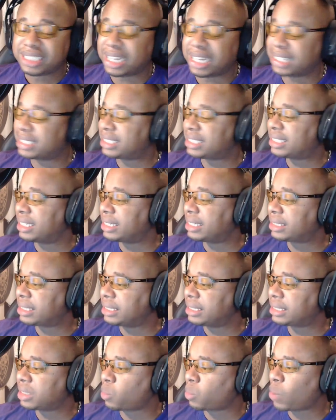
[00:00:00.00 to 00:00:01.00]
out to Sinister.
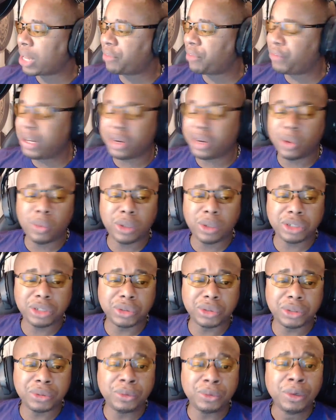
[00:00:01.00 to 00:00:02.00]
He said, wifey don't want
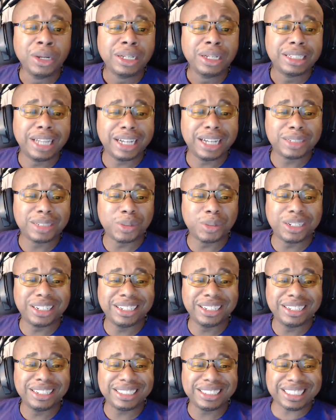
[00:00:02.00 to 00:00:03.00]
you to. That's what it
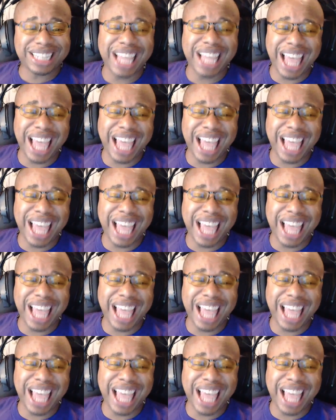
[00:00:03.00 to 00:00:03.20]
is.